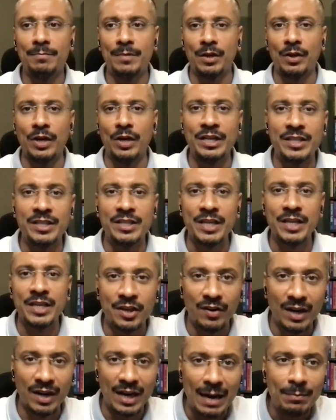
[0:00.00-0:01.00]

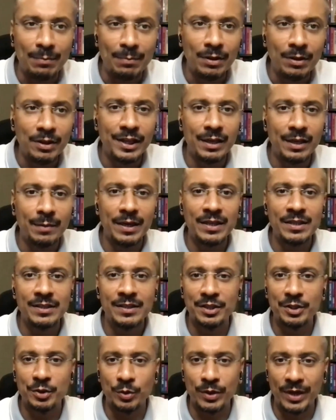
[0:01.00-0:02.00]
it's a reliable database
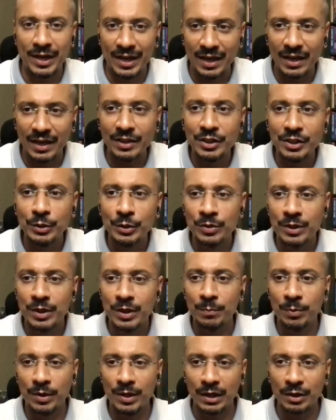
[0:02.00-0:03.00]
that you can use
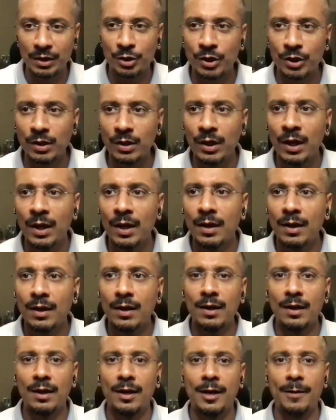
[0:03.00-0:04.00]
in production,
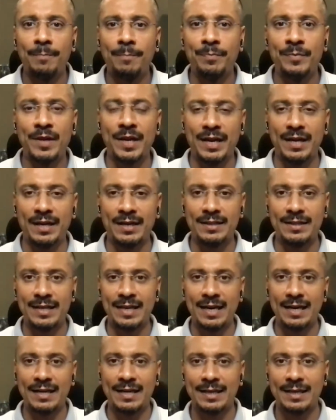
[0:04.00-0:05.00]
and
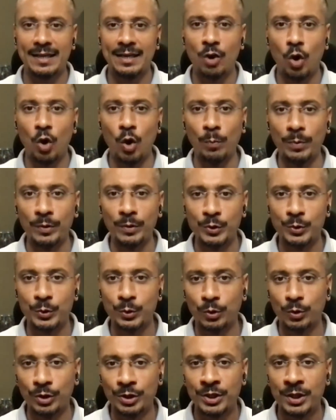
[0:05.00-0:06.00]
that open
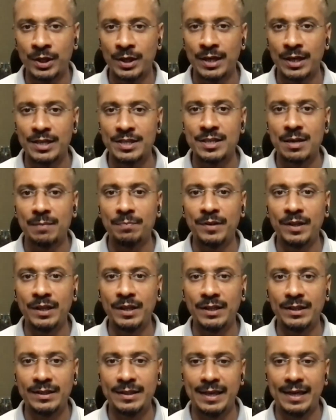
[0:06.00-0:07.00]
source is
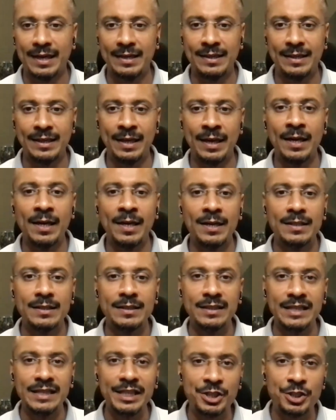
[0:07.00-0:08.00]
something that
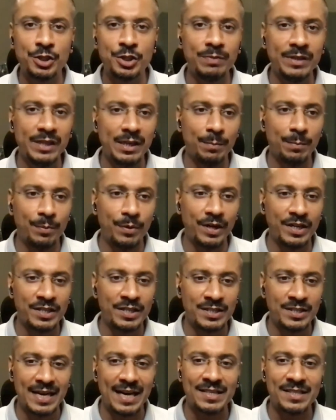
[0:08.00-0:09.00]
needs to be
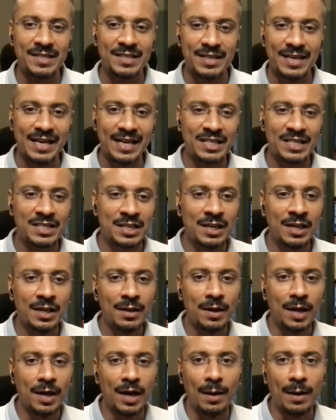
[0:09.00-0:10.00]
embraced. That's the next
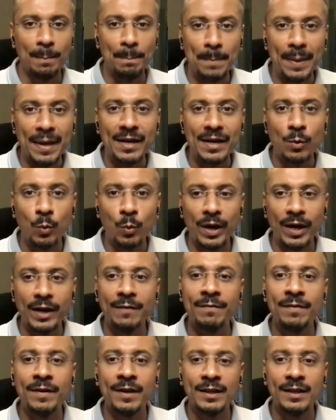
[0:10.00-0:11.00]
big
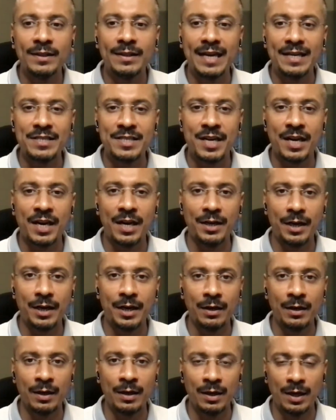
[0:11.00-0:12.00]
wave that's
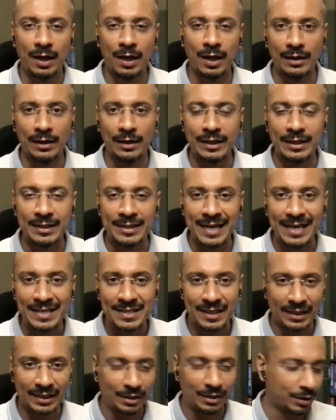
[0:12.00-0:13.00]
hitting the
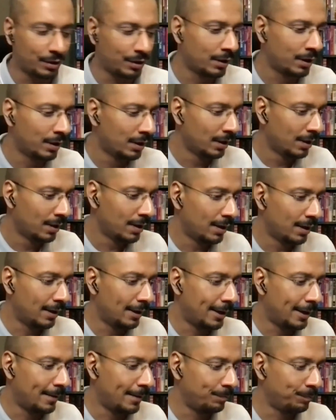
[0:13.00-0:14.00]
tech sector,
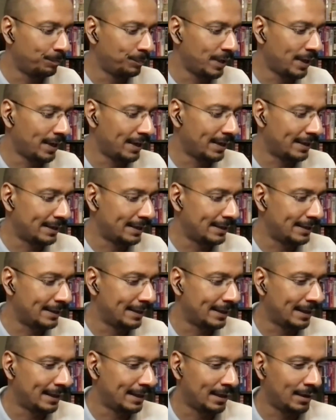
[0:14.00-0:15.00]

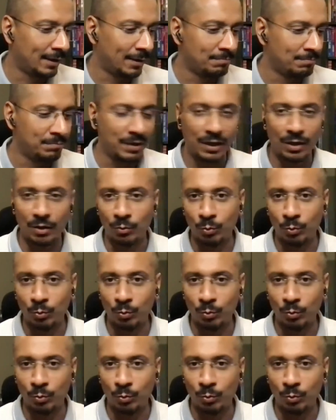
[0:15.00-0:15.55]
we're